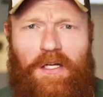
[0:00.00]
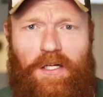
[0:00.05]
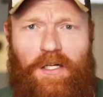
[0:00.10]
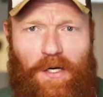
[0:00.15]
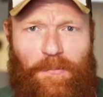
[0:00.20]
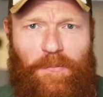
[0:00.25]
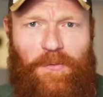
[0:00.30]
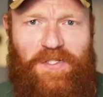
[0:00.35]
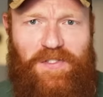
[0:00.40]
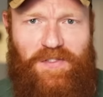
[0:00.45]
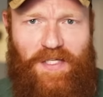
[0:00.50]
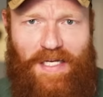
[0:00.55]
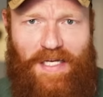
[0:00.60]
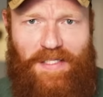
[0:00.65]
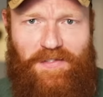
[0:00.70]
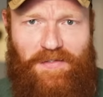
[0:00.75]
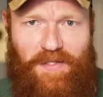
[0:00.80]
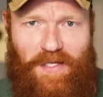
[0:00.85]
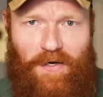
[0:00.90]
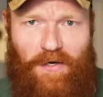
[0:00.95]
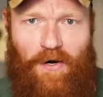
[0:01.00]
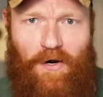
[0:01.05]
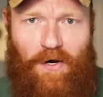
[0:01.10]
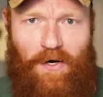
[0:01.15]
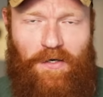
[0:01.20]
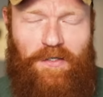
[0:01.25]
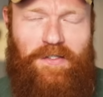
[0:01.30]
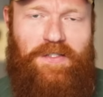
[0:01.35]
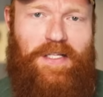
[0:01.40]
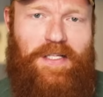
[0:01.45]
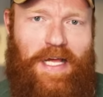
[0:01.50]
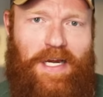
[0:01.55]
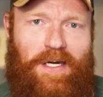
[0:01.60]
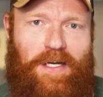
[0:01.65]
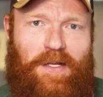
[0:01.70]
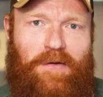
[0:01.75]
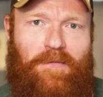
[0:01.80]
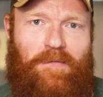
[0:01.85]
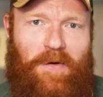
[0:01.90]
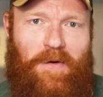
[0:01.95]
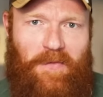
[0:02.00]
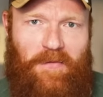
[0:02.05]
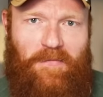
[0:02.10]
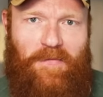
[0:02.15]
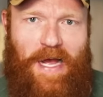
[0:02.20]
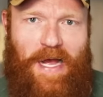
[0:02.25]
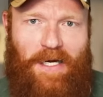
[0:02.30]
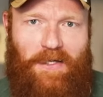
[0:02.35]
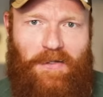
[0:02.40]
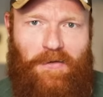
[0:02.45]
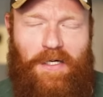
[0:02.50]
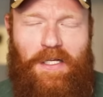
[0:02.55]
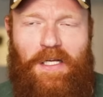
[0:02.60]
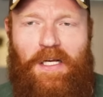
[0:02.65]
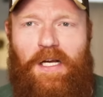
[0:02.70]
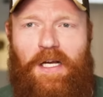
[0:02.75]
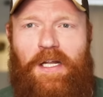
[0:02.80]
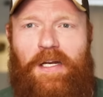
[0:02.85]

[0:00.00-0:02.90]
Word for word: come with sights that aren't sighted in from the factory.